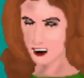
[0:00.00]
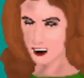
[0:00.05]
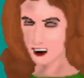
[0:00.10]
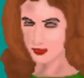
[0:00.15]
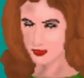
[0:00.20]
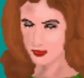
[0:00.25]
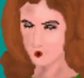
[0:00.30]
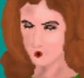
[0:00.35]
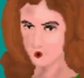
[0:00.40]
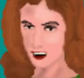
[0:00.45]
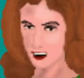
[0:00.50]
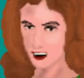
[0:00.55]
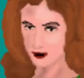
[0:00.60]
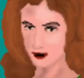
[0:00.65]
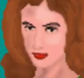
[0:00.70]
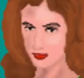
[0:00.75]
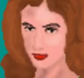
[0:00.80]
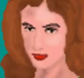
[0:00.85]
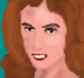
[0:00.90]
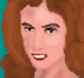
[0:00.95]
Well then, I'm
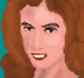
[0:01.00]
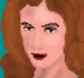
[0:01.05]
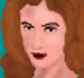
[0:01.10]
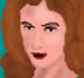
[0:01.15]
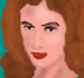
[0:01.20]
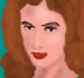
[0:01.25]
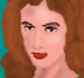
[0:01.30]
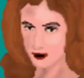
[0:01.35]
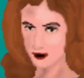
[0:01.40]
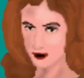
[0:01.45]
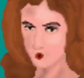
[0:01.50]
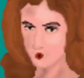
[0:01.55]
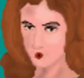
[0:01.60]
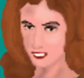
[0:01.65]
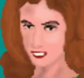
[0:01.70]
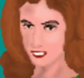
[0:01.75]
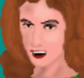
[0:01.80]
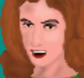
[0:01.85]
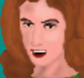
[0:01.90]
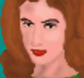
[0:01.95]
going to go
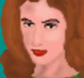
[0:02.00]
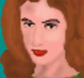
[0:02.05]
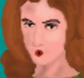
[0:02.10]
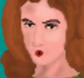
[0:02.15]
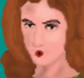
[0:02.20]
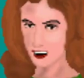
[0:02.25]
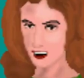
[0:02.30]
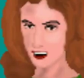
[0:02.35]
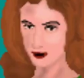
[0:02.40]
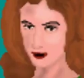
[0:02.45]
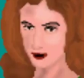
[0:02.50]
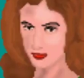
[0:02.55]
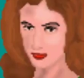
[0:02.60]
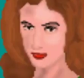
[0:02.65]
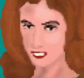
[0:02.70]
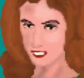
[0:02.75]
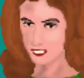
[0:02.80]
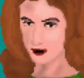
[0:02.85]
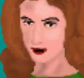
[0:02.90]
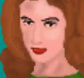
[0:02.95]
run some errands.
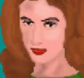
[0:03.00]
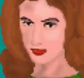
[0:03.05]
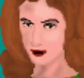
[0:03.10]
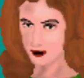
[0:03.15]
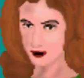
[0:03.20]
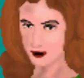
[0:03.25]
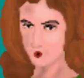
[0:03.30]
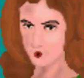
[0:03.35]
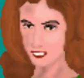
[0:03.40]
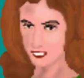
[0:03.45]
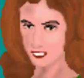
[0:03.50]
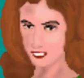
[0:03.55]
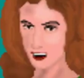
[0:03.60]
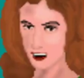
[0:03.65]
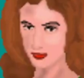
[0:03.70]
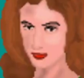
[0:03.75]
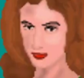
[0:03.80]
I'll be back later.